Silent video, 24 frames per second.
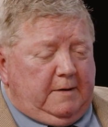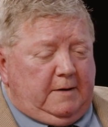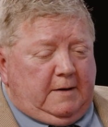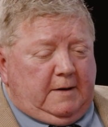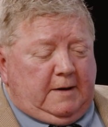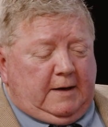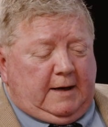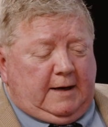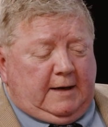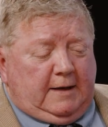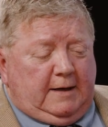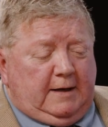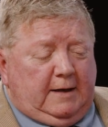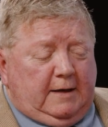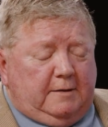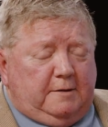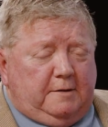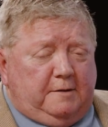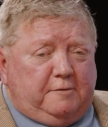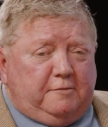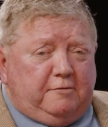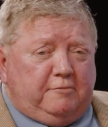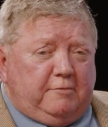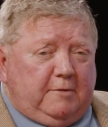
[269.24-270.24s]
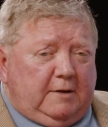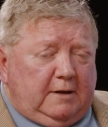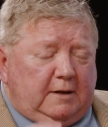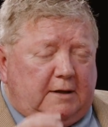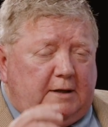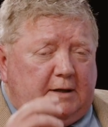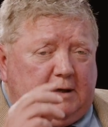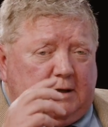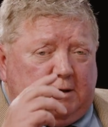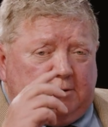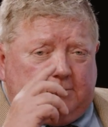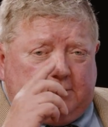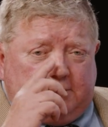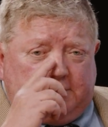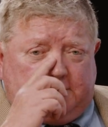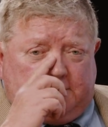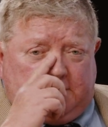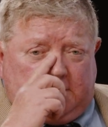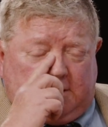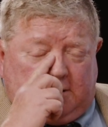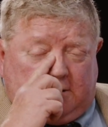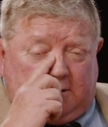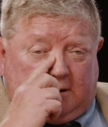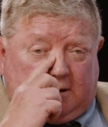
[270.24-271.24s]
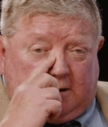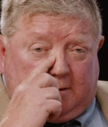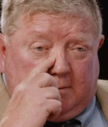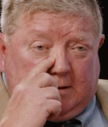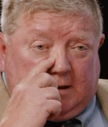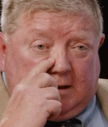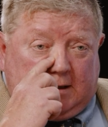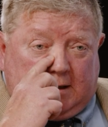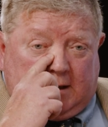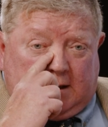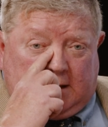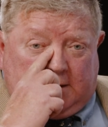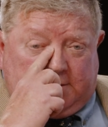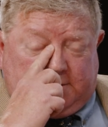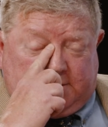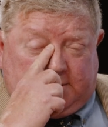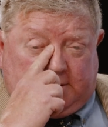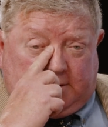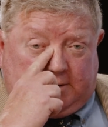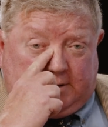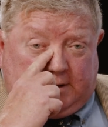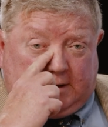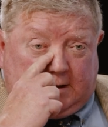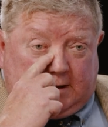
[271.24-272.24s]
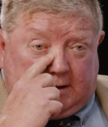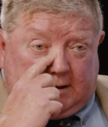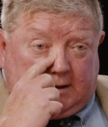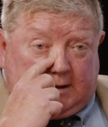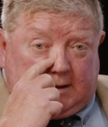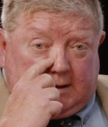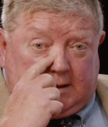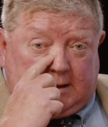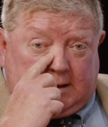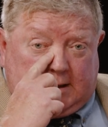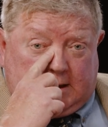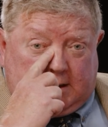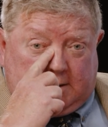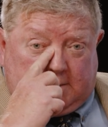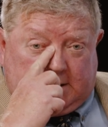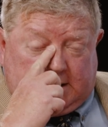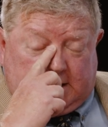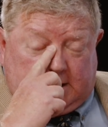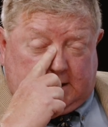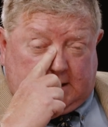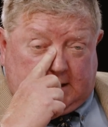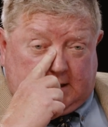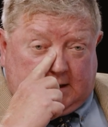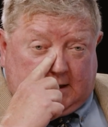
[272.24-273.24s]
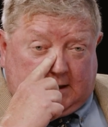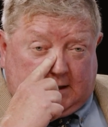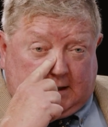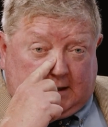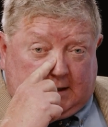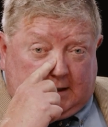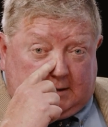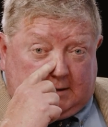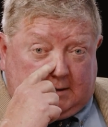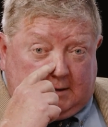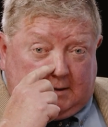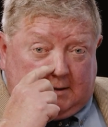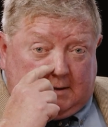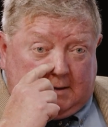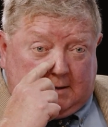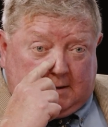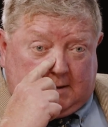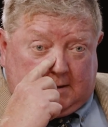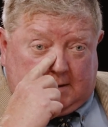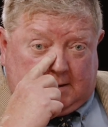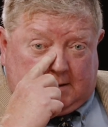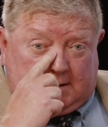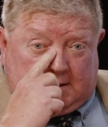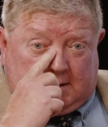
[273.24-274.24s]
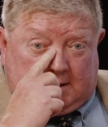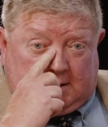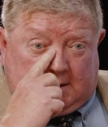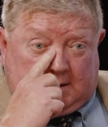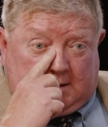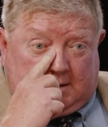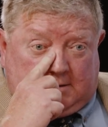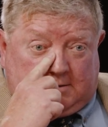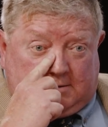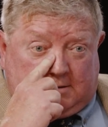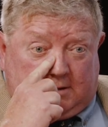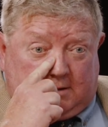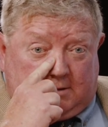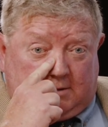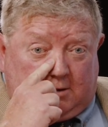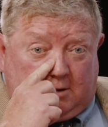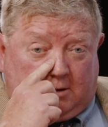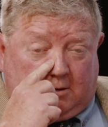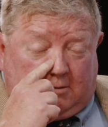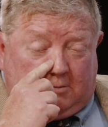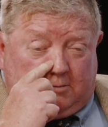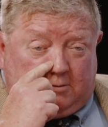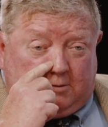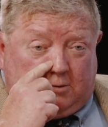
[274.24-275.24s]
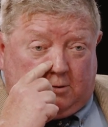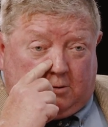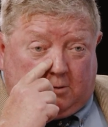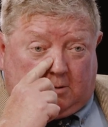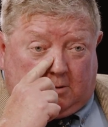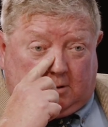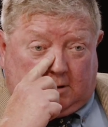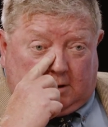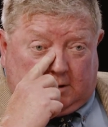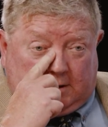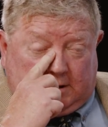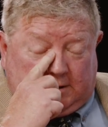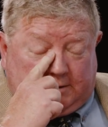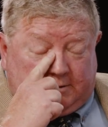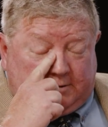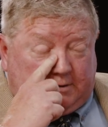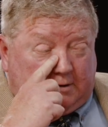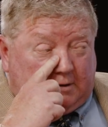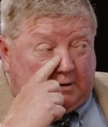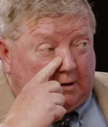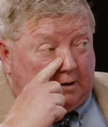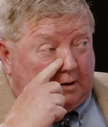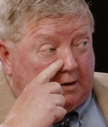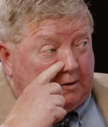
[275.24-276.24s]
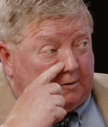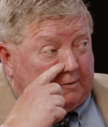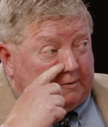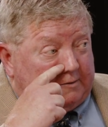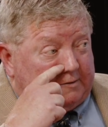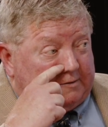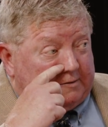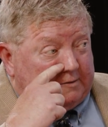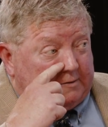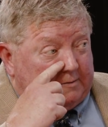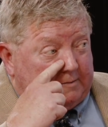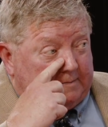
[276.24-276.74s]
And he had this really interesting comment, and I still can't get it out of my head, and I liked it. He said, "No door is closed."